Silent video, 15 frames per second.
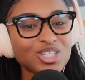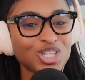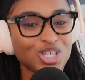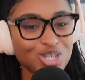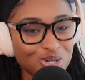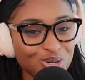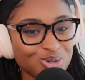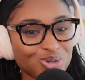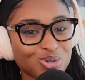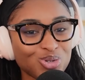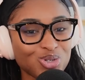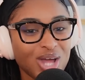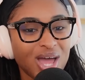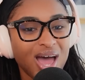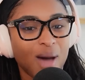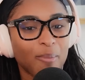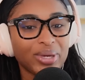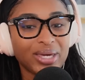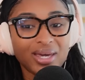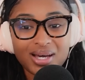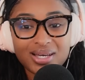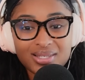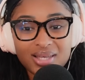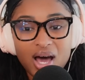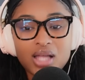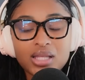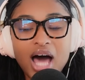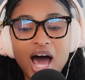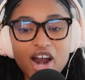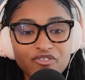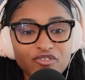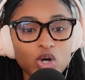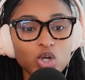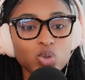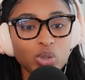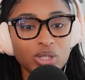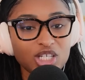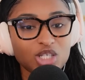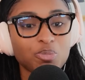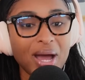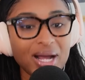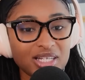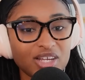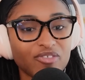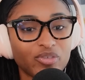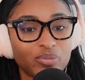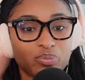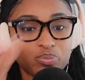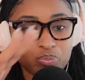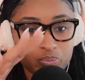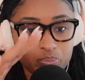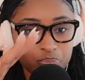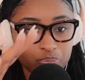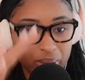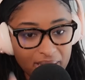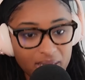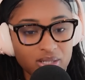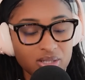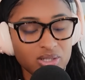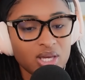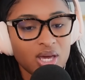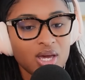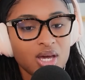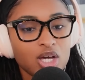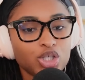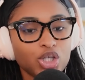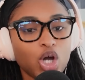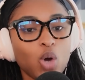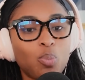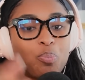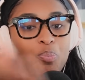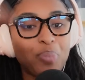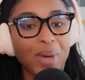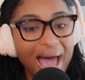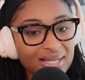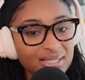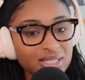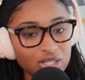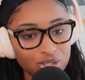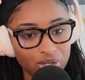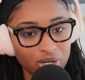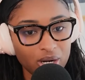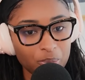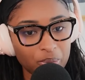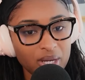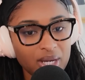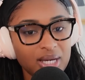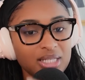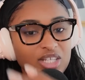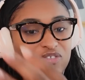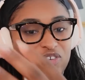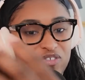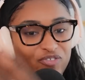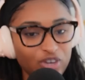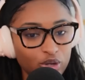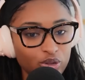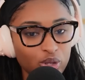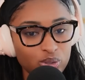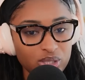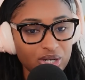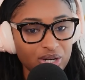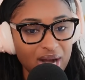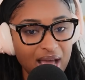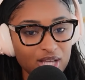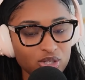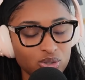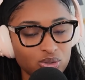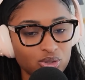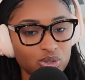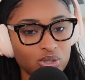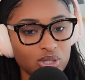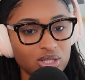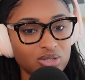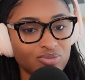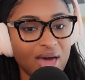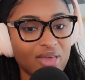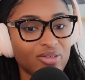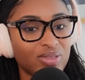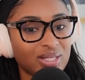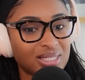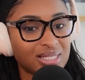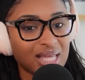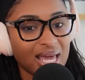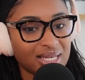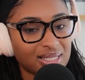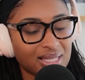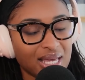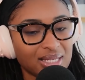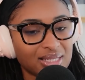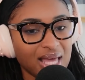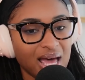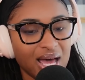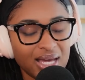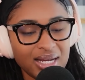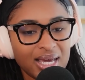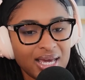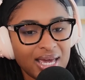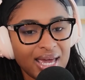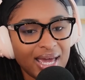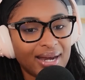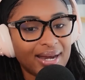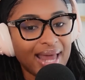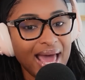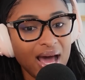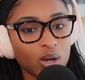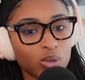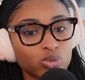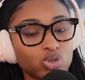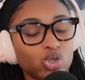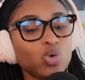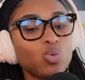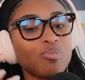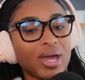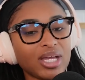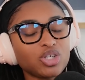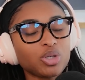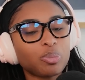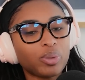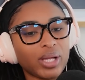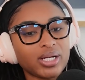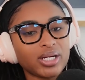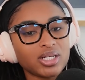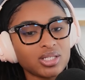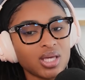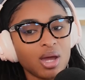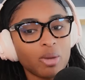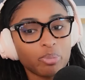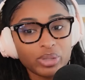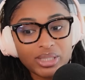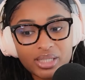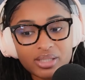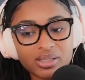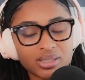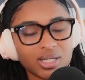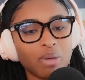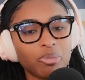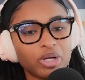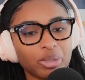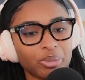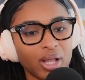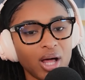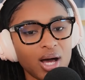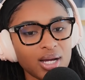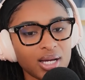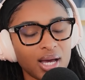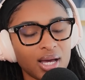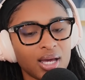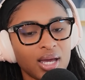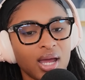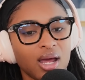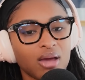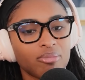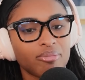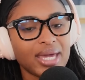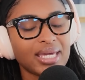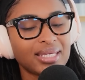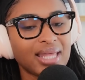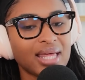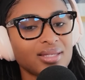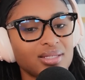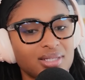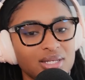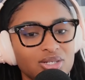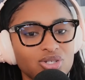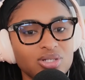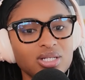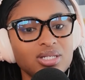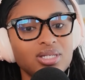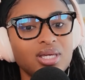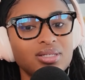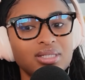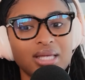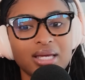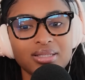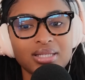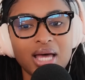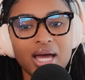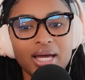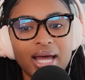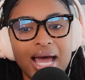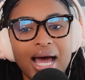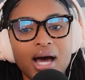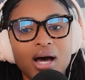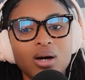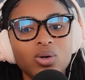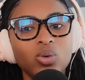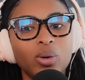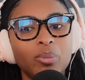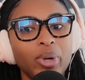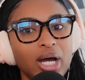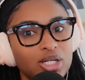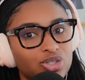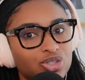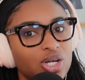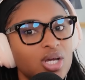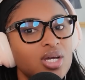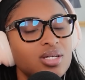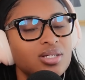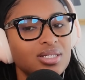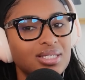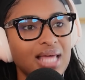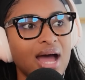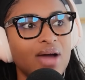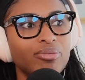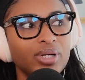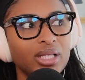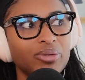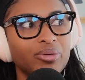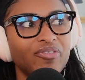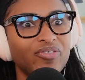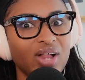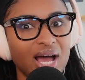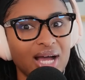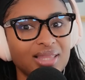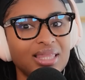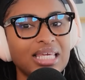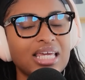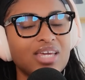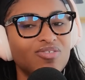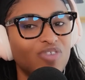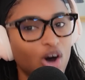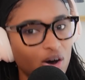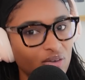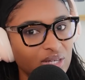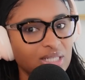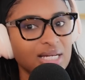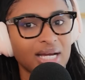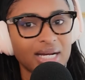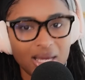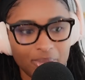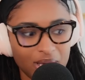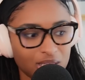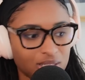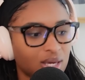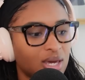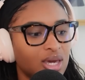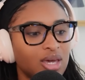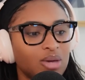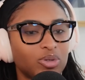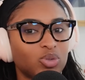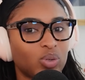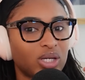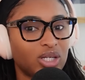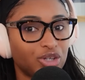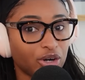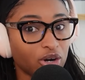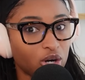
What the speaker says: is huge because a lot of folks were expecting players to go back to Europe to fulfill those international duties rather than stay stateside. And now 2 major players, particularly Dominique Malonga, making that decision to stay stateside. How much does that really reflect the evolving dynamics between